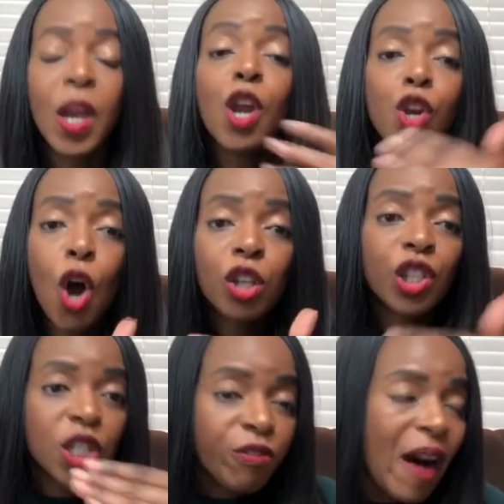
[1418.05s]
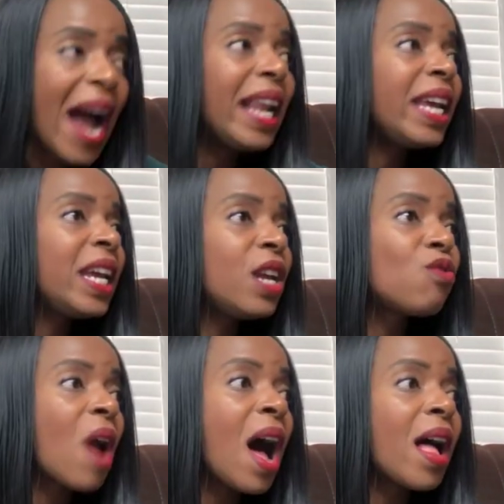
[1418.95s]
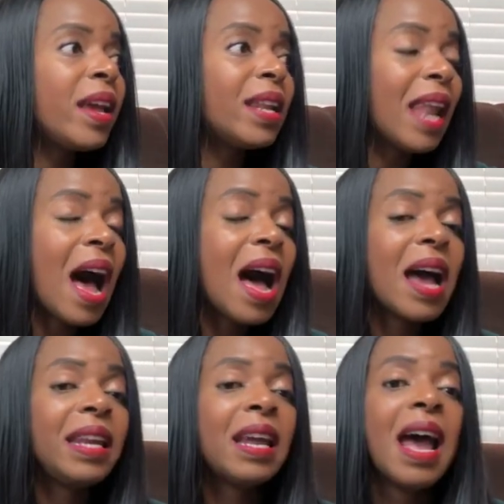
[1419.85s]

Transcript: Not just filing in line